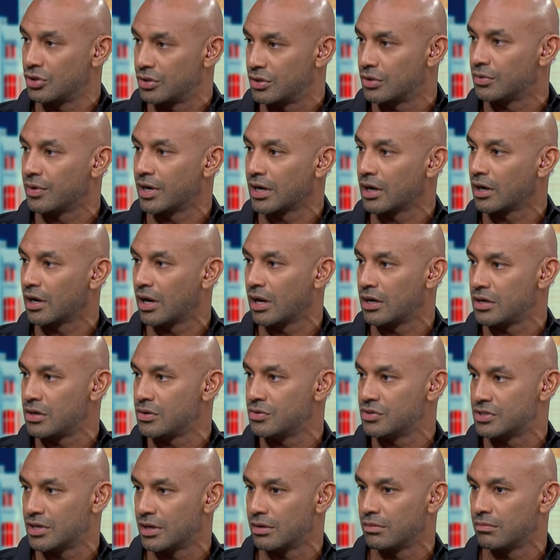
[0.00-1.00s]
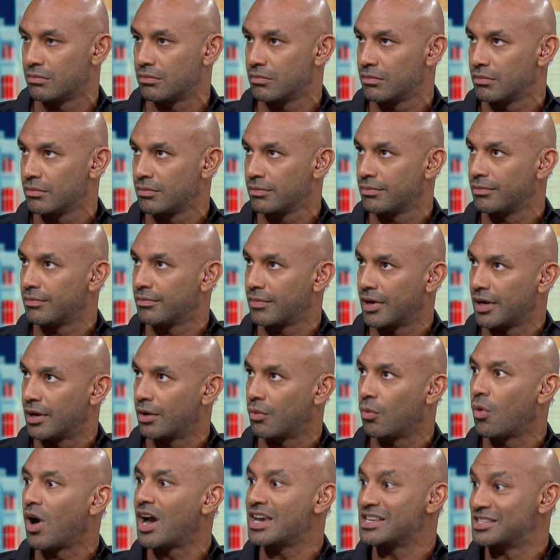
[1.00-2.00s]
doing and use it
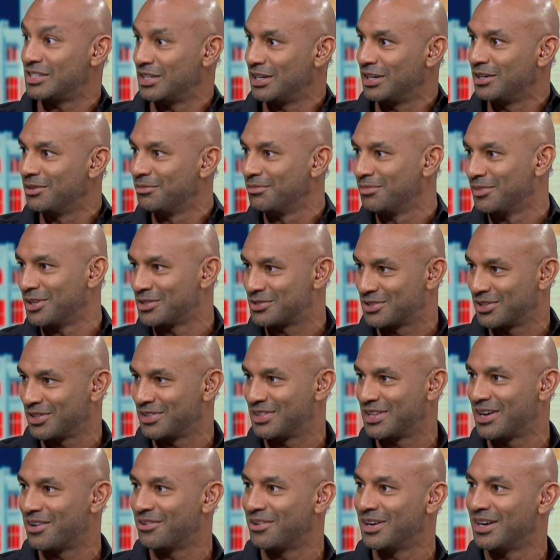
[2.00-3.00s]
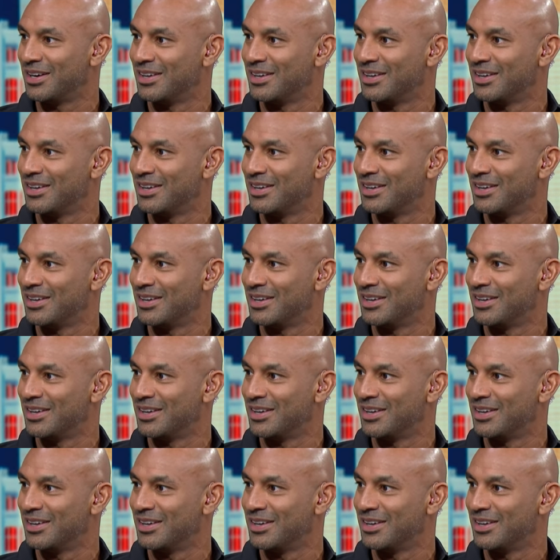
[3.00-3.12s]
wisely. Let's put it that way.